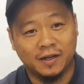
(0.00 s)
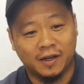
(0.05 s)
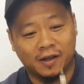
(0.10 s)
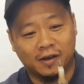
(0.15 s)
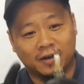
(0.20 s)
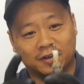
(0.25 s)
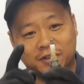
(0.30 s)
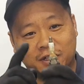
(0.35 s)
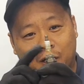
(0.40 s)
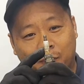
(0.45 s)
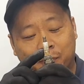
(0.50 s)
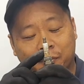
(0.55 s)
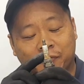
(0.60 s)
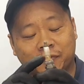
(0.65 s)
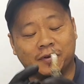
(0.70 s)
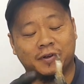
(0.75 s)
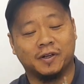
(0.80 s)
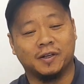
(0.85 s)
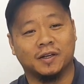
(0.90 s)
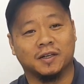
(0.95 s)
and on top
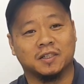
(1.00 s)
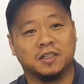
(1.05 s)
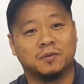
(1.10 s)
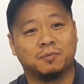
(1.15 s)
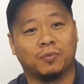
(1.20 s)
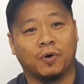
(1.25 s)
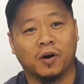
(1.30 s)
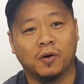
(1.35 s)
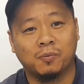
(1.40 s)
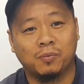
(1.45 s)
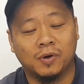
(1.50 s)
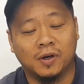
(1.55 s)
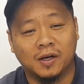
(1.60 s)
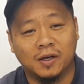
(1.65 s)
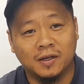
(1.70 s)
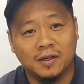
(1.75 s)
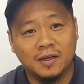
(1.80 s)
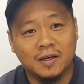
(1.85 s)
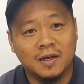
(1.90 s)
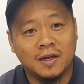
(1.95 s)
of the spark
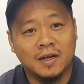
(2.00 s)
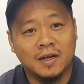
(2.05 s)
plug,